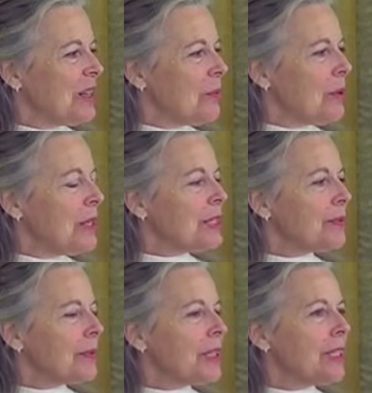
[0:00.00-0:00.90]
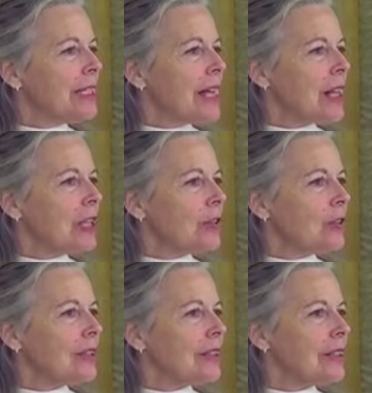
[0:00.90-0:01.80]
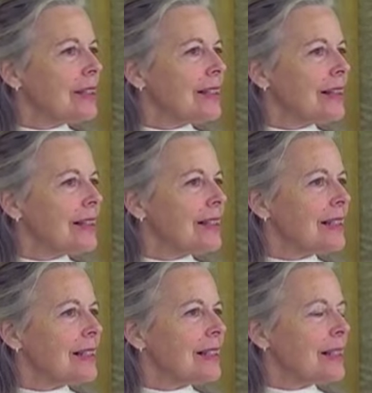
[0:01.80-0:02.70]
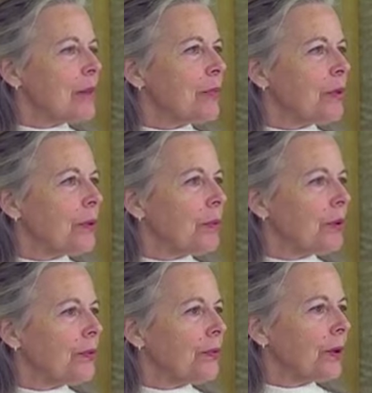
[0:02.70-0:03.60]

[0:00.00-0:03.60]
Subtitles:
The peaceful intelligence that is inseparable